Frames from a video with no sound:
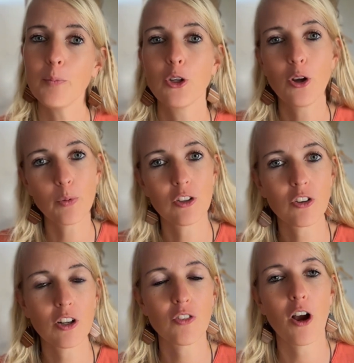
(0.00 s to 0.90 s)
you know what he's
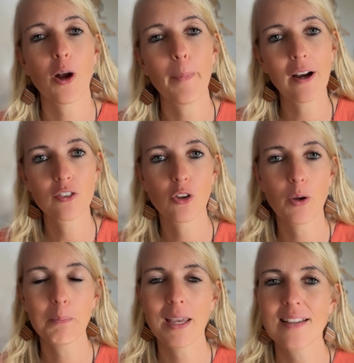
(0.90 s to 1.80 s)
going to talk about, so
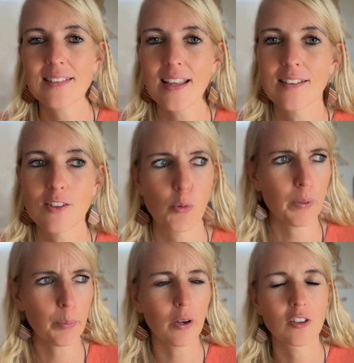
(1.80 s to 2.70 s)
it makes sense, or
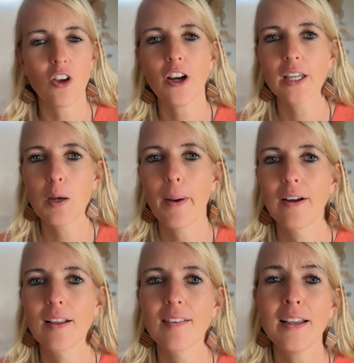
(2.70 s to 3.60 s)
people are talking
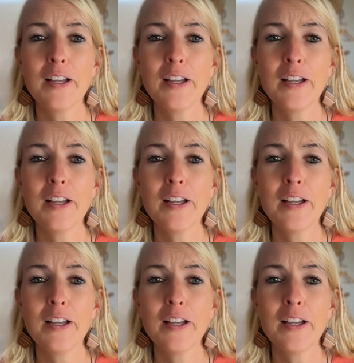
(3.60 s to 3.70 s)
about it.